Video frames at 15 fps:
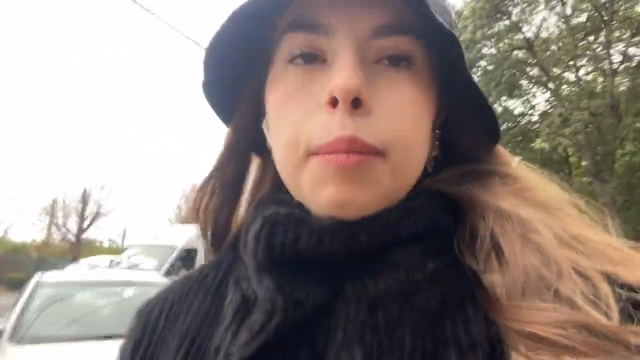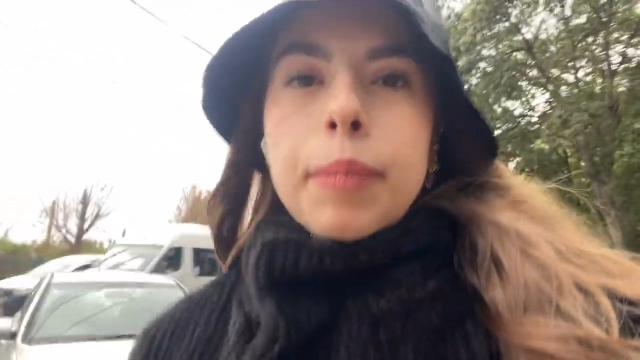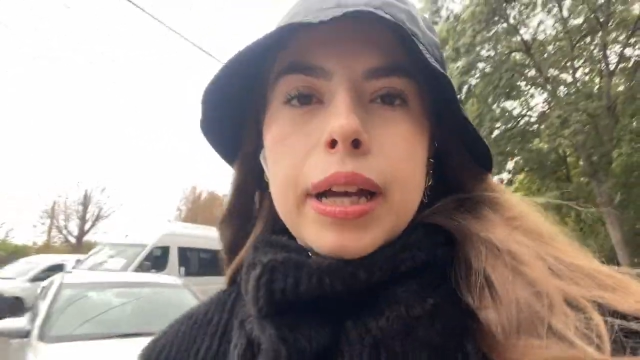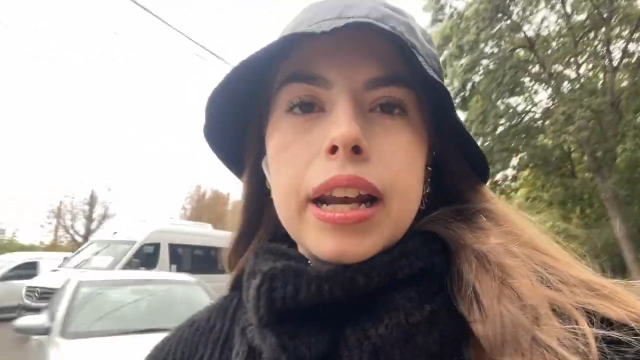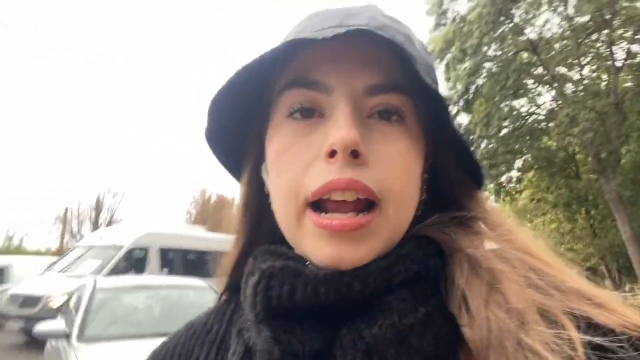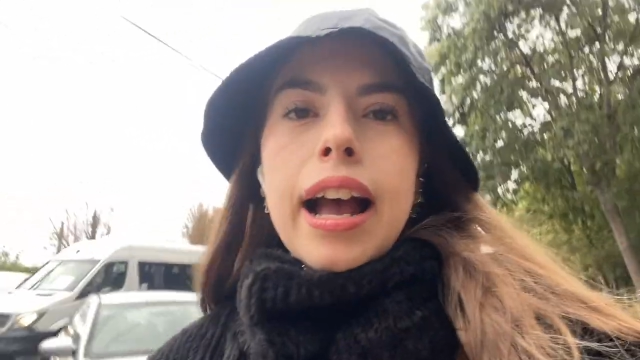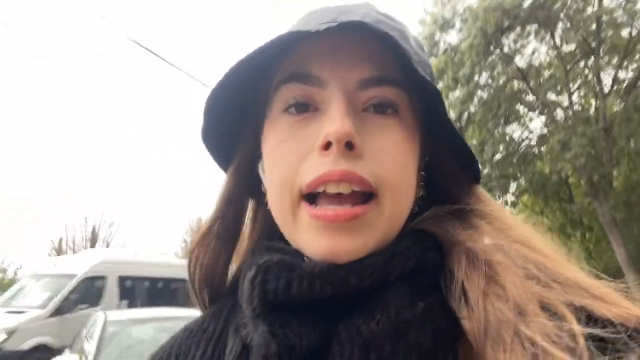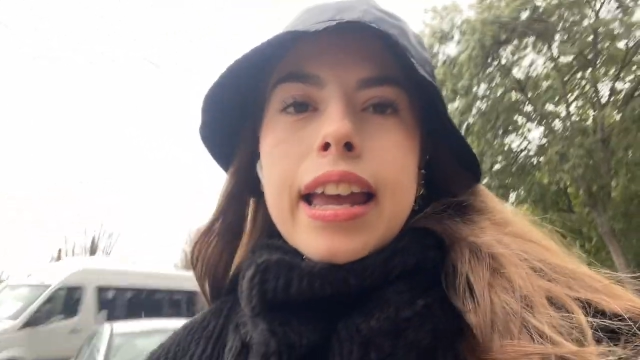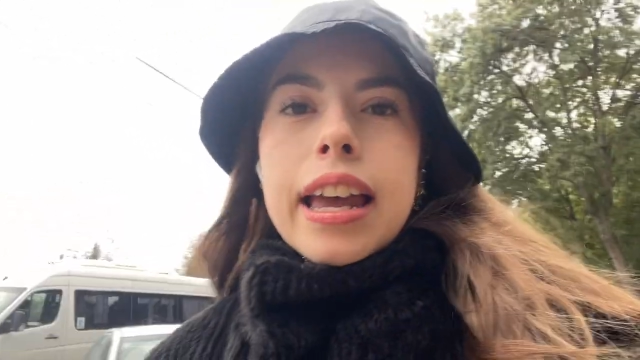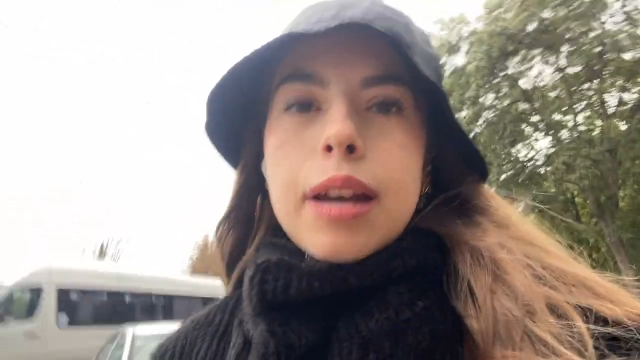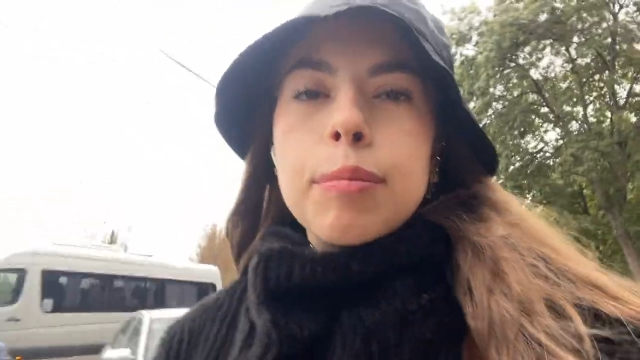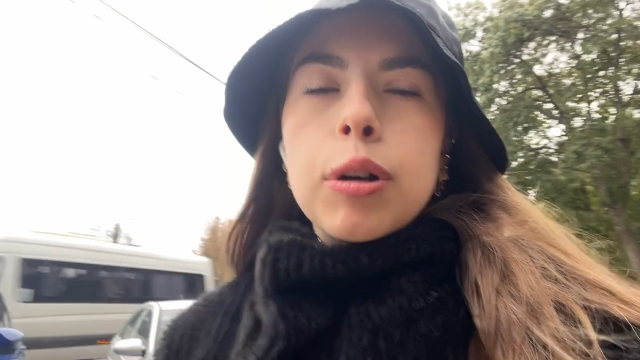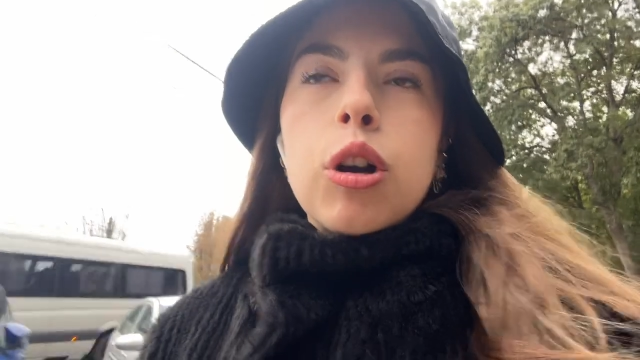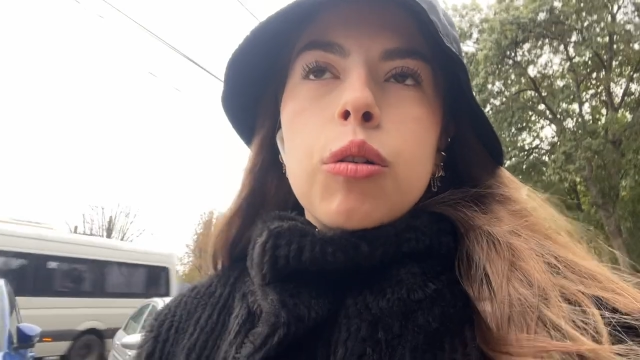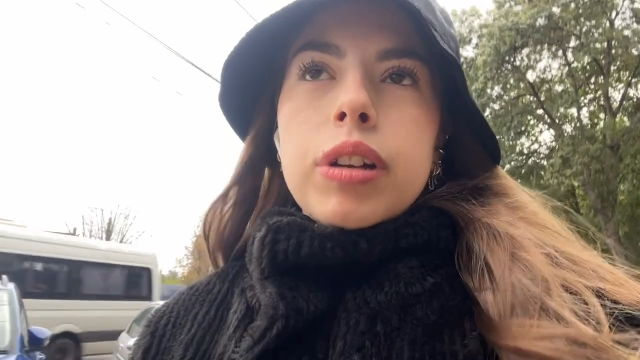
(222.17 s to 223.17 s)
but I
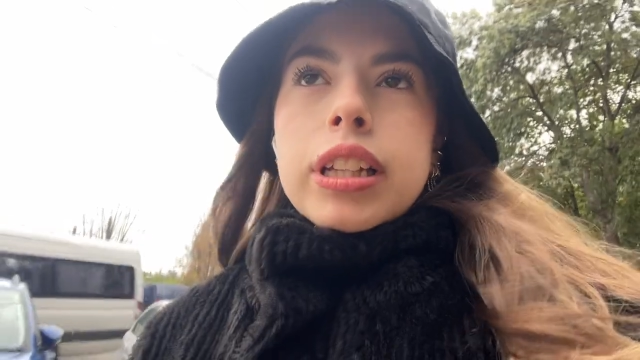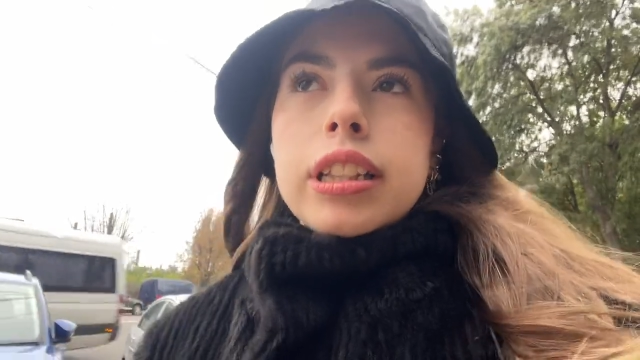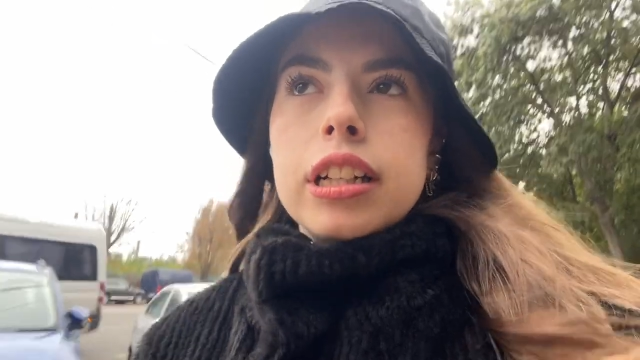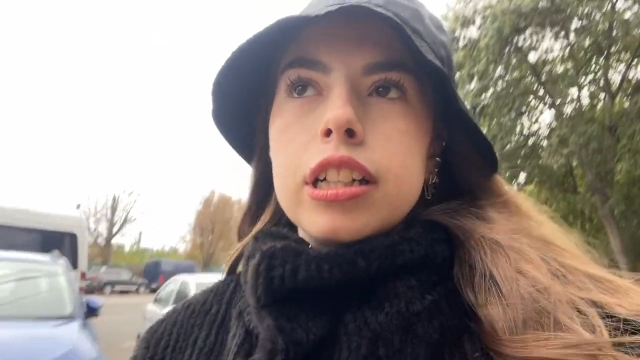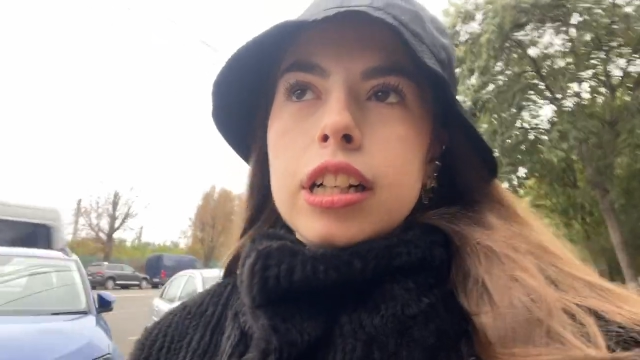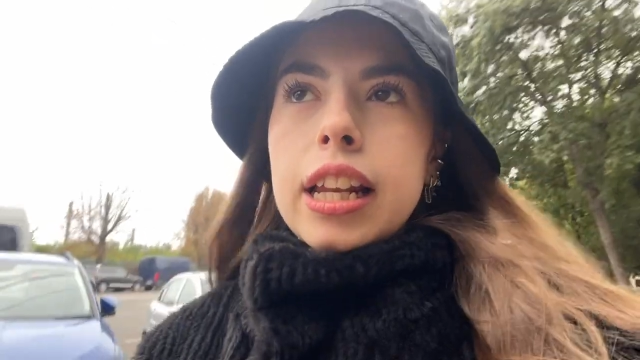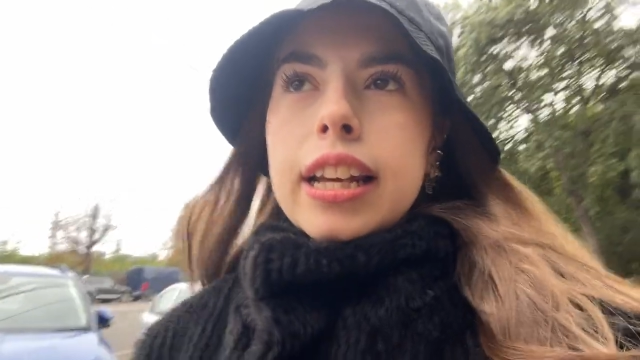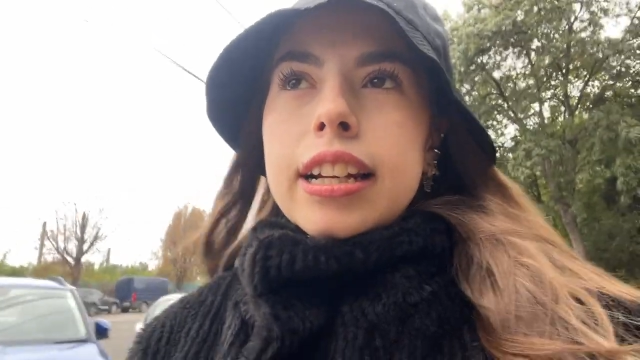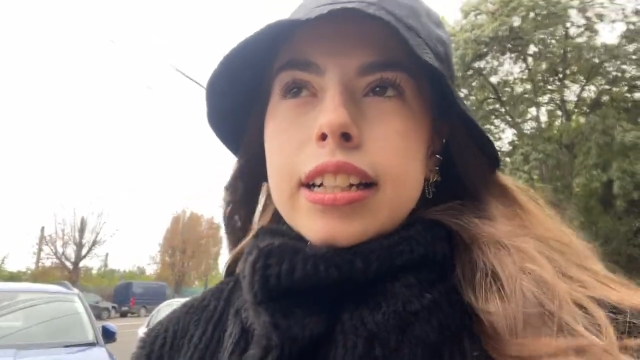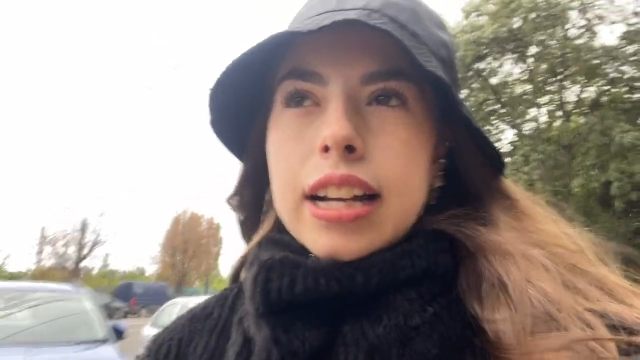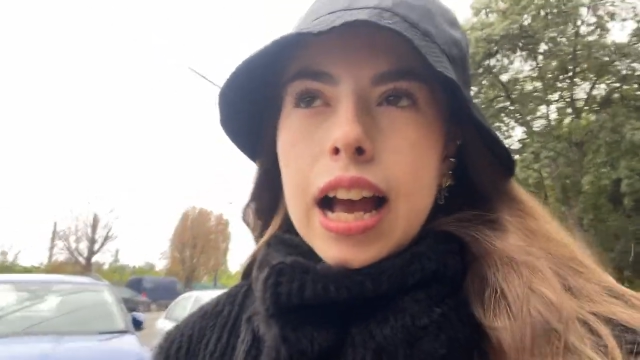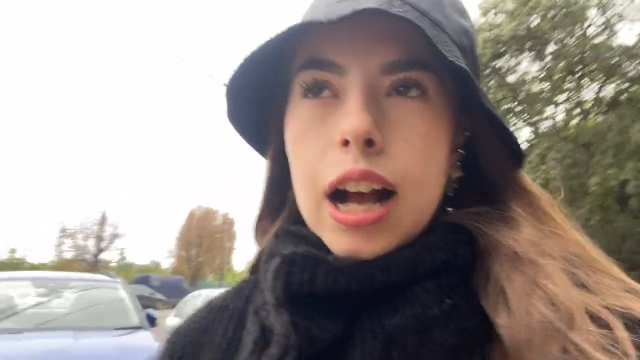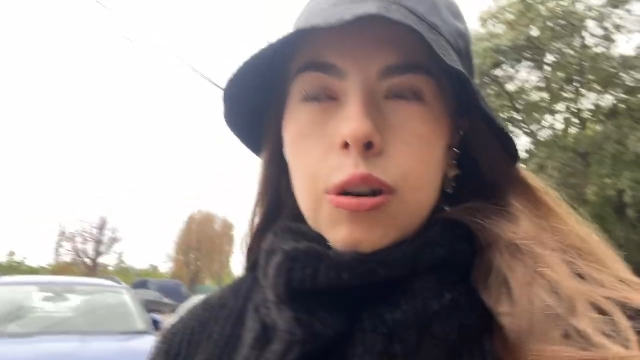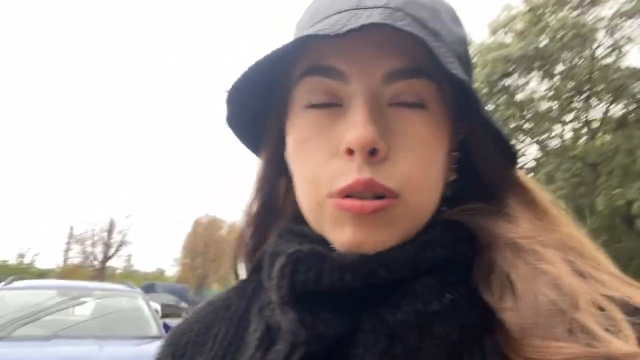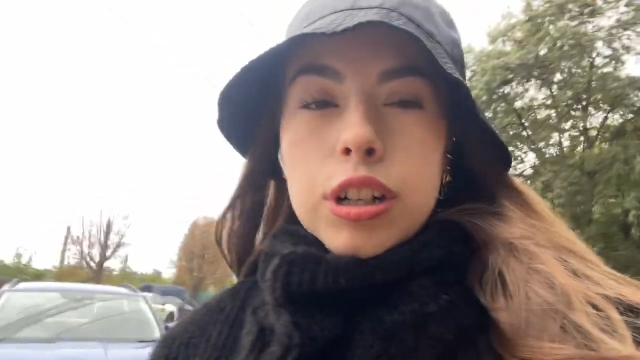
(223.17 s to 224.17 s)
am going there like an
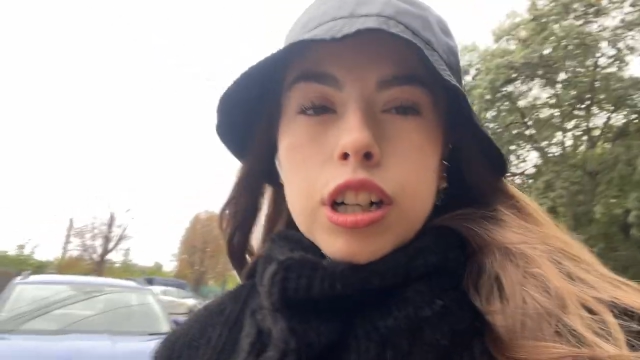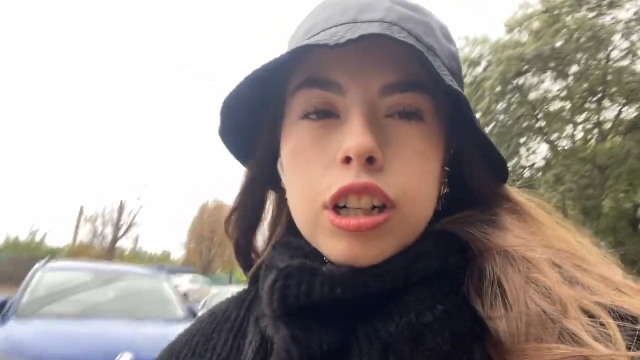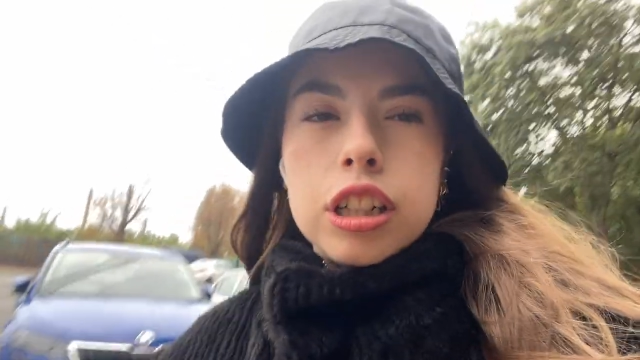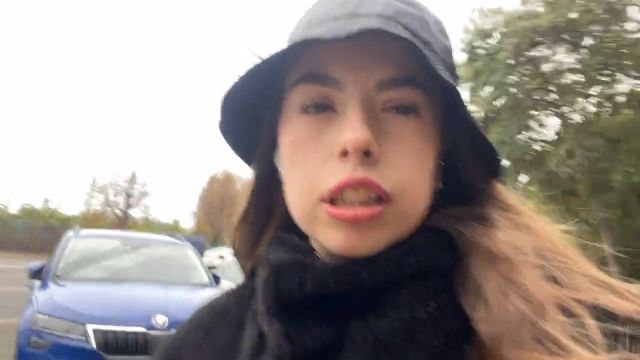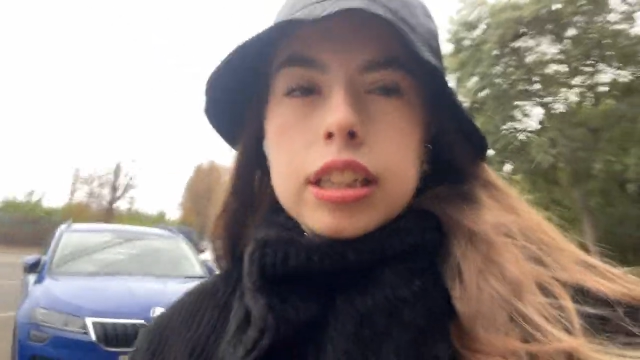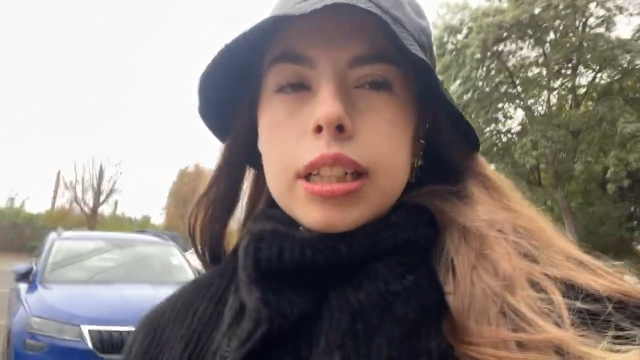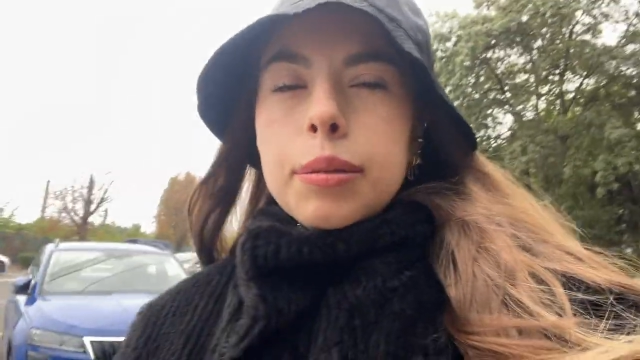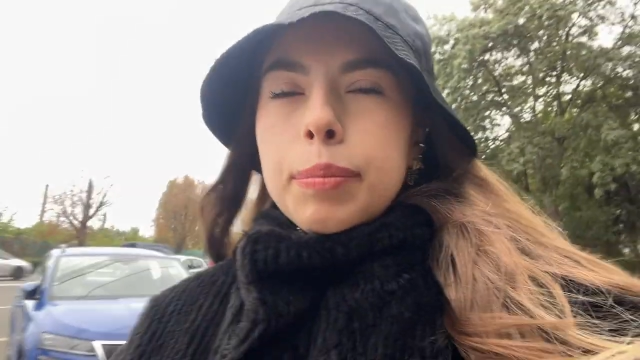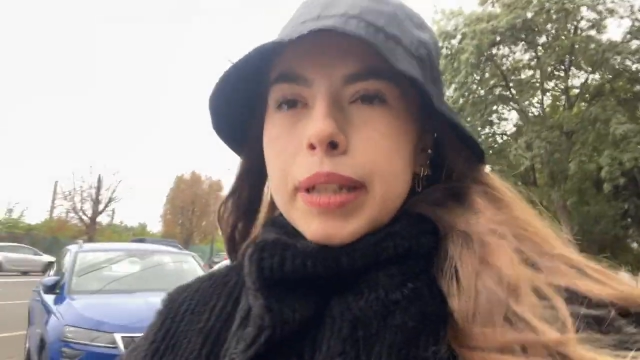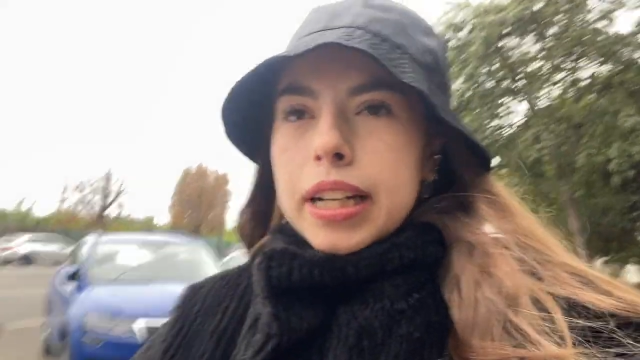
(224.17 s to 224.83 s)
hour early